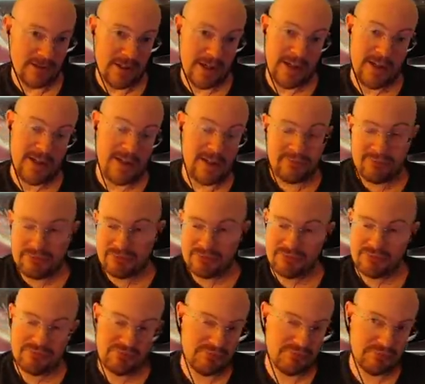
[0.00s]
Ah,
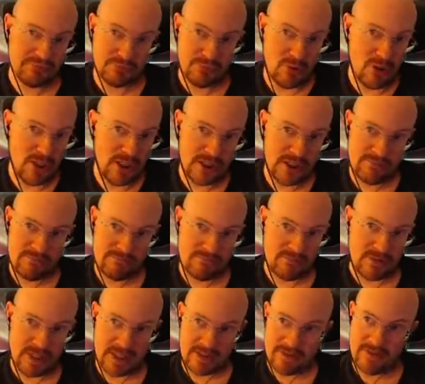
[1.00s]
one in
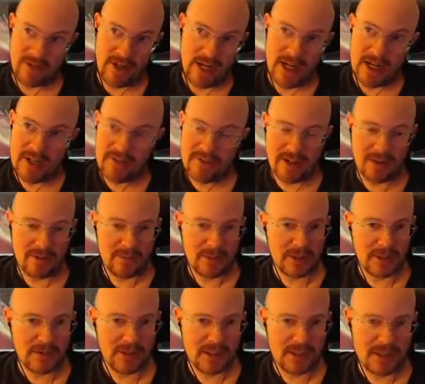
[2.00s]
like five, however many
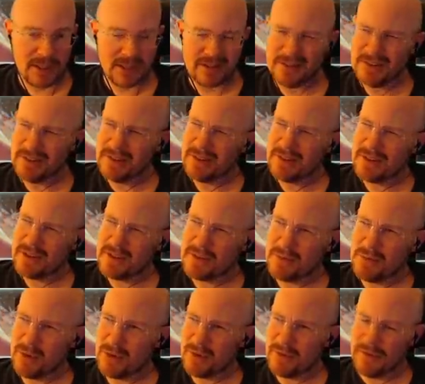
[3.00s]
green sectors. No, eh, there's
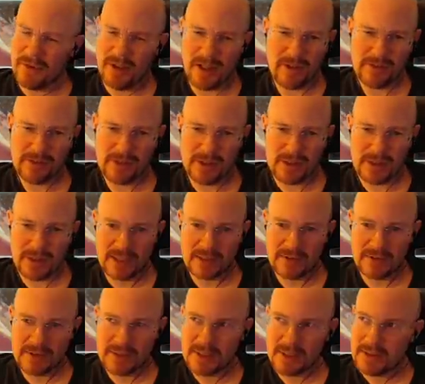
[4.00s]
more than five green
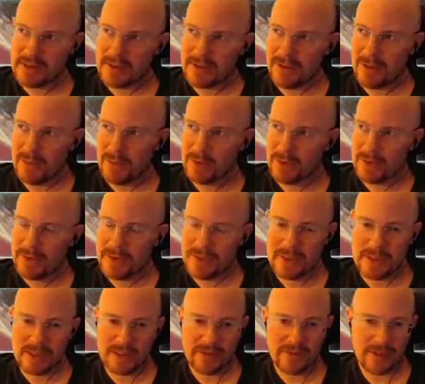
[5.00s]
sectors since there's homeworlds and
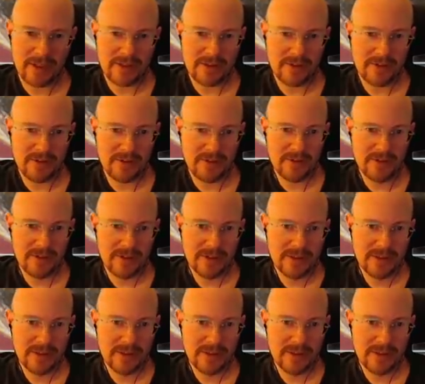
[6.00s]
stuff. I don't know.